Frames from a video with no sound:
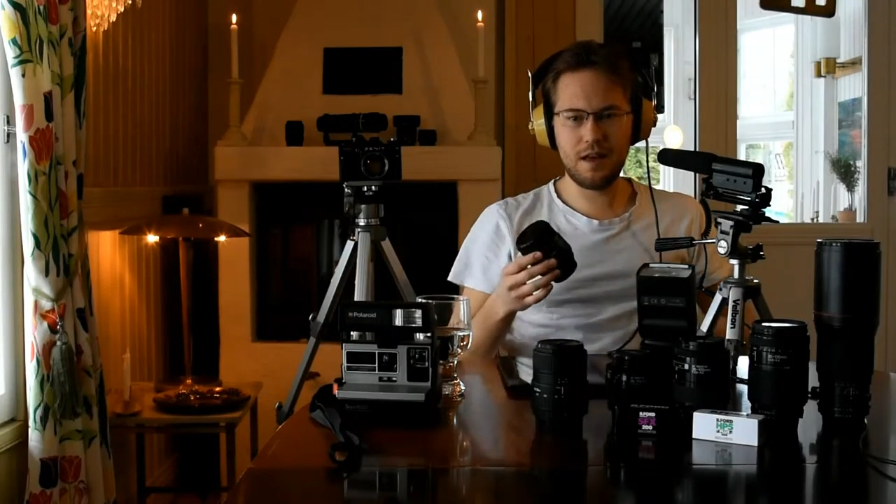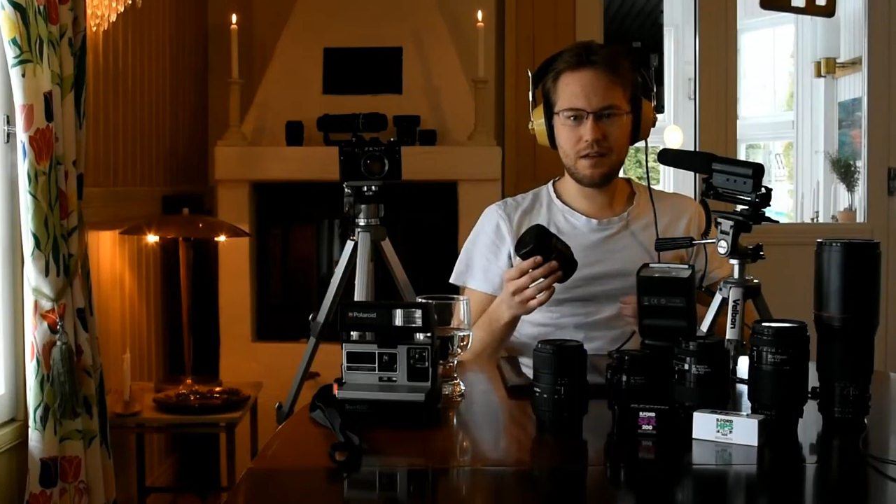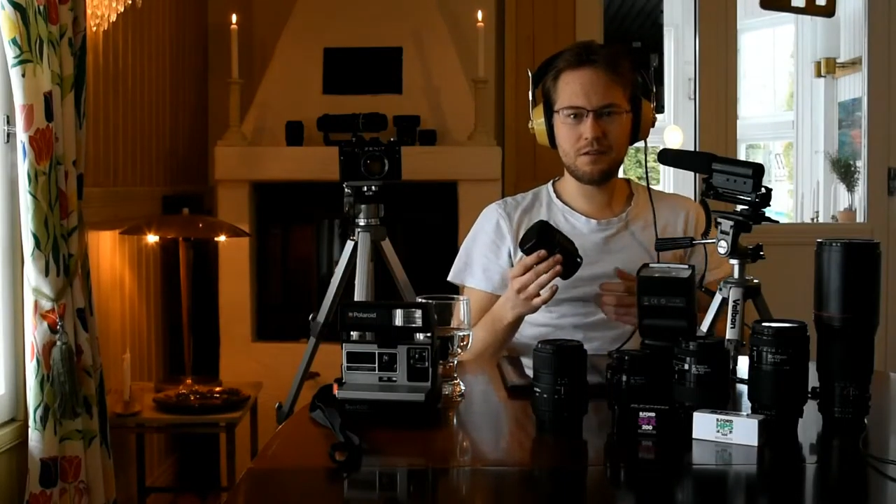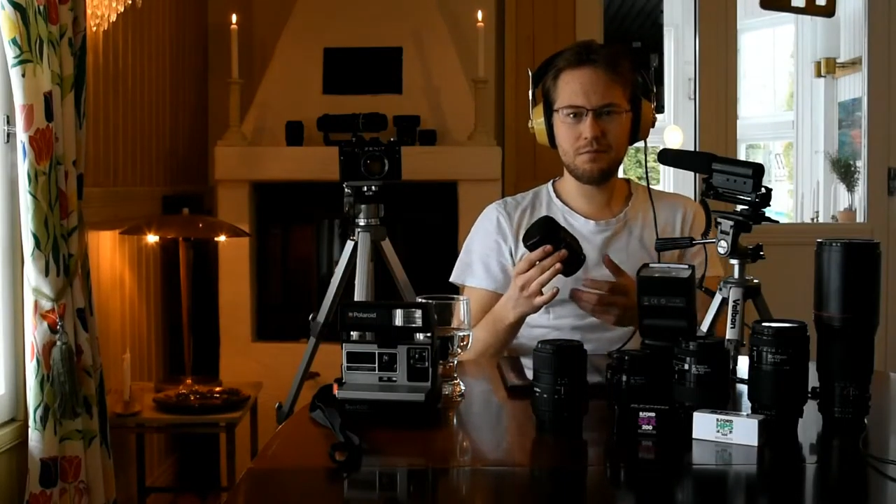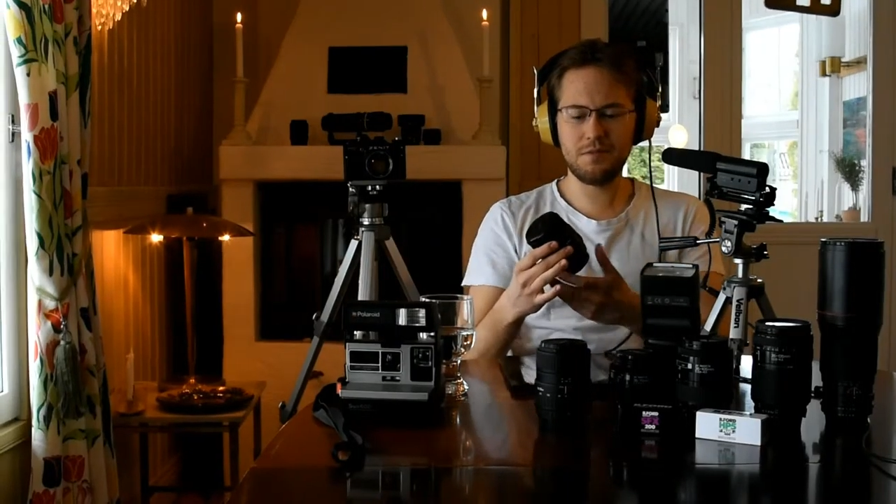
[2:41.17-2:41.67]

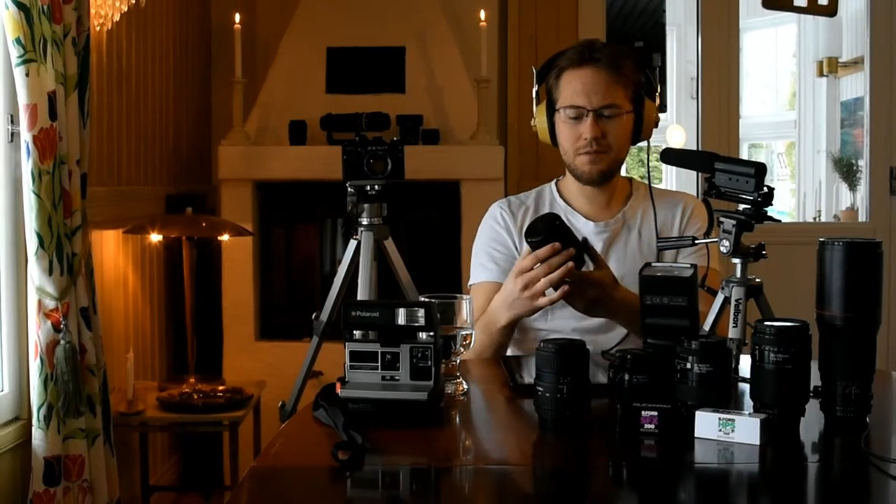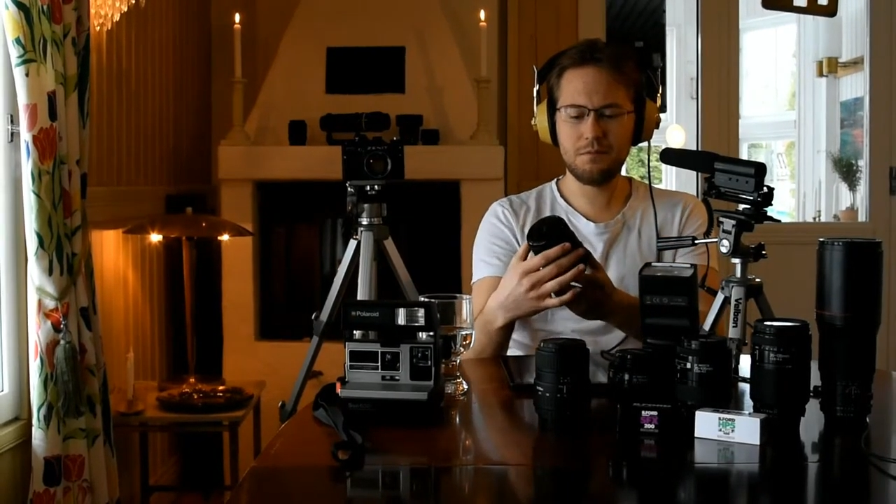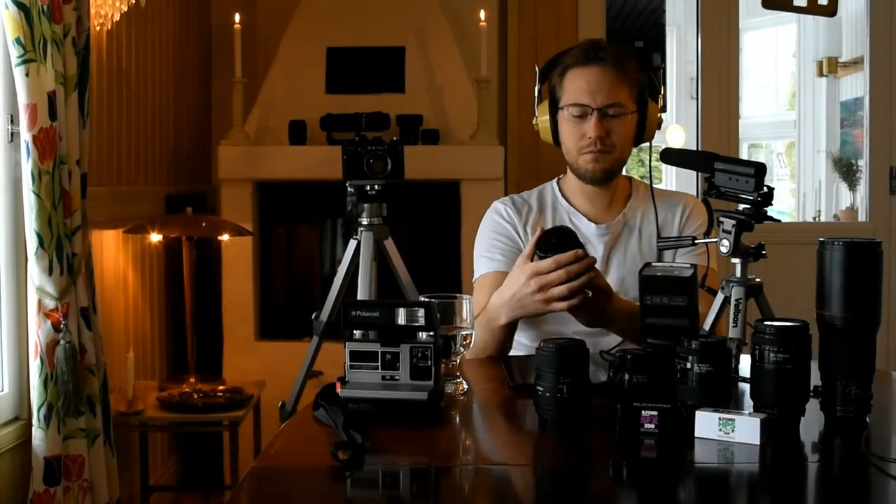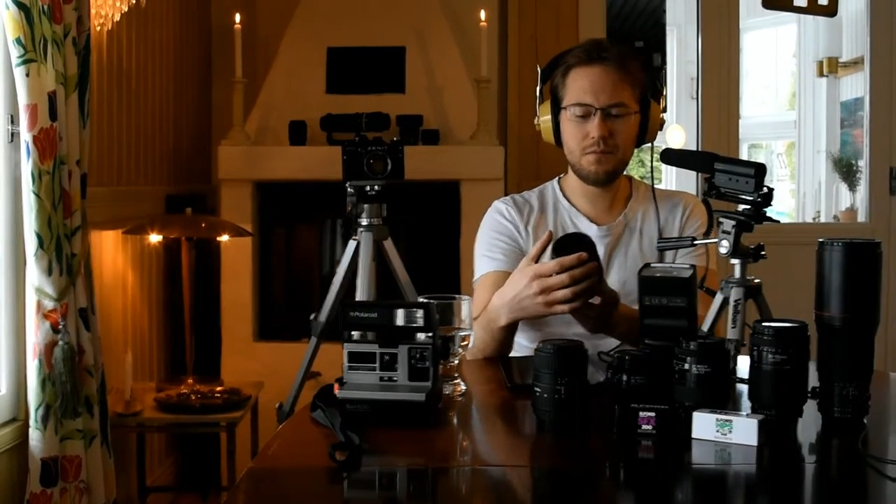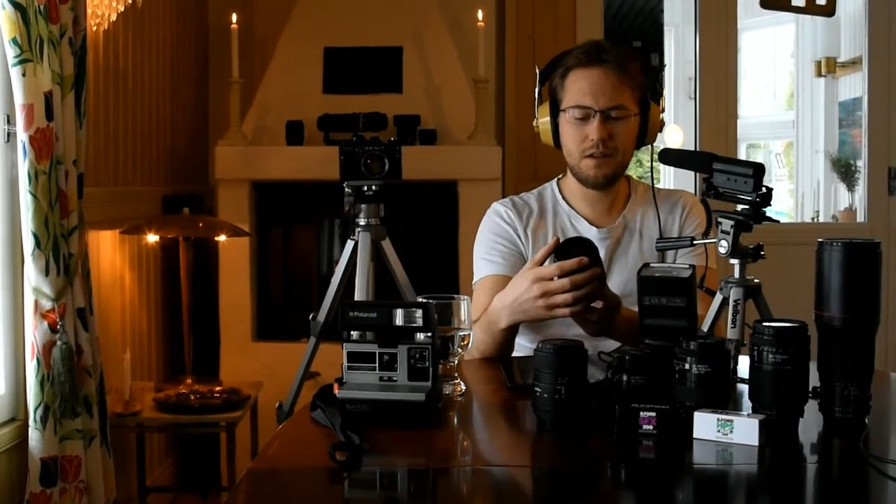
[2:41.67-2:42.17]
as
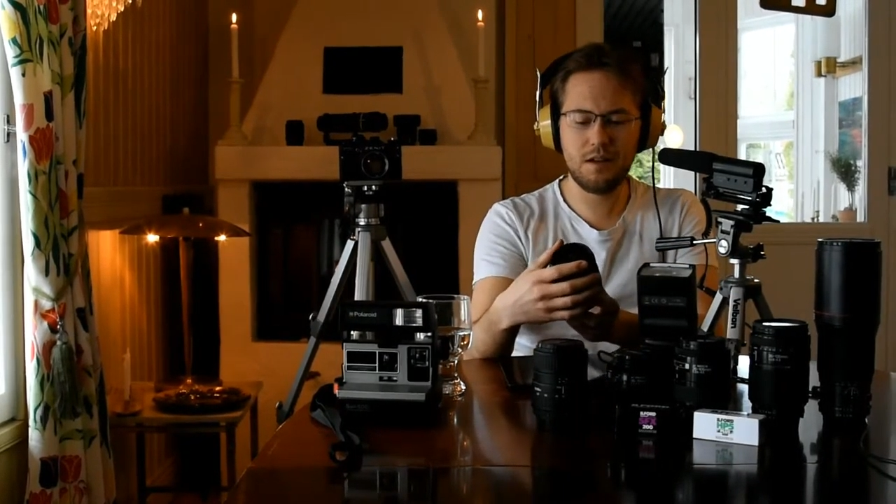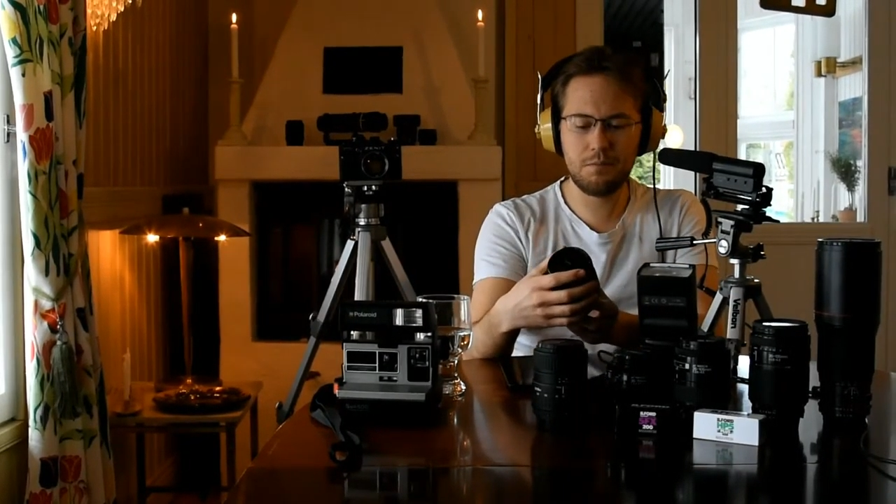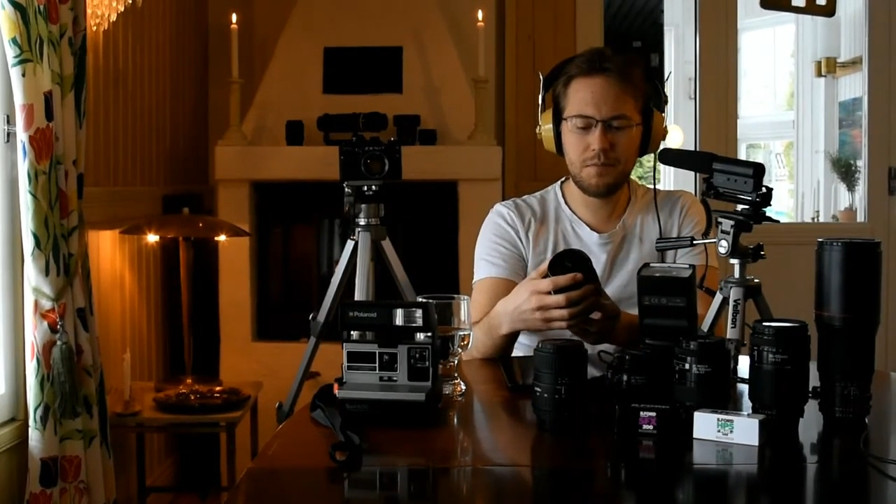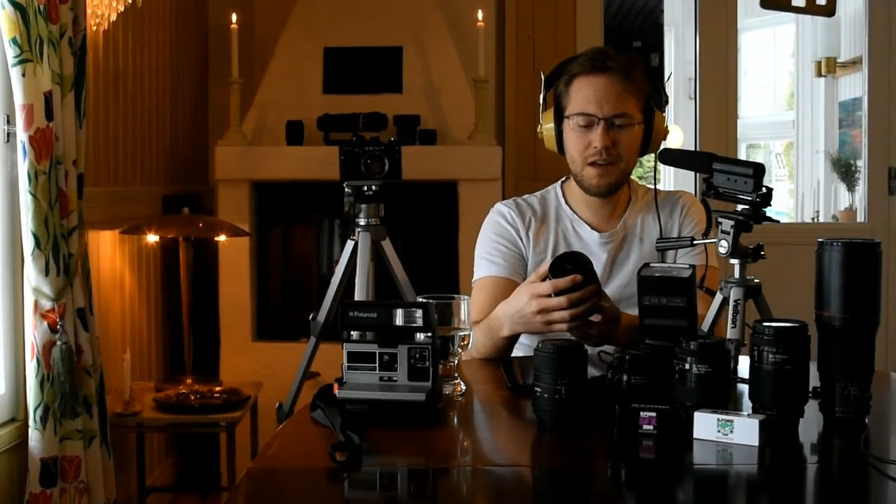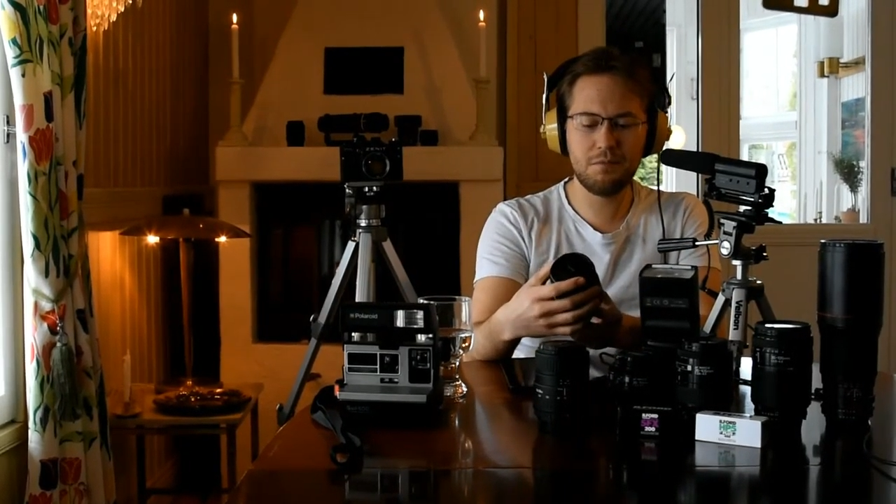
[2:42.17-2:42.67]
you may